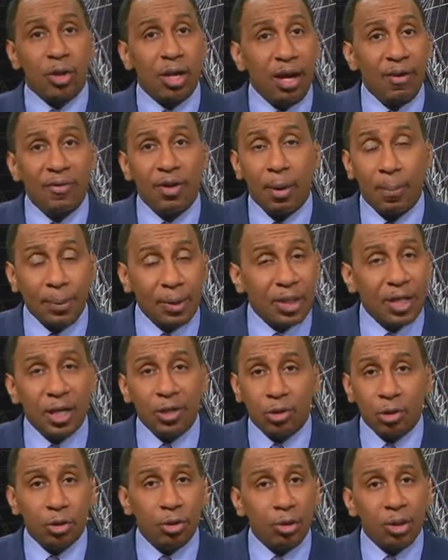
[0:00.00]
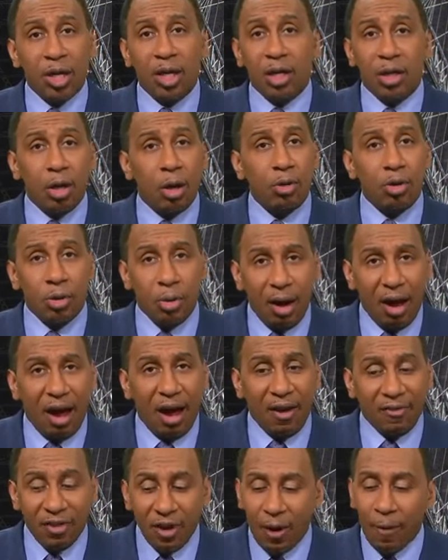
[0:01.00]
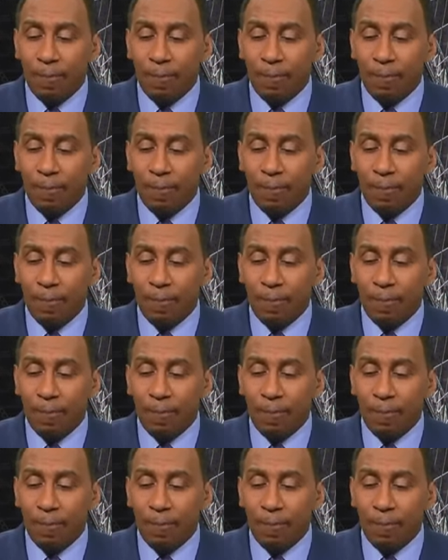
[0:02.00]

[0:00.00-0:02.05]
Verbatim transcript: even the potential you didn't know you have.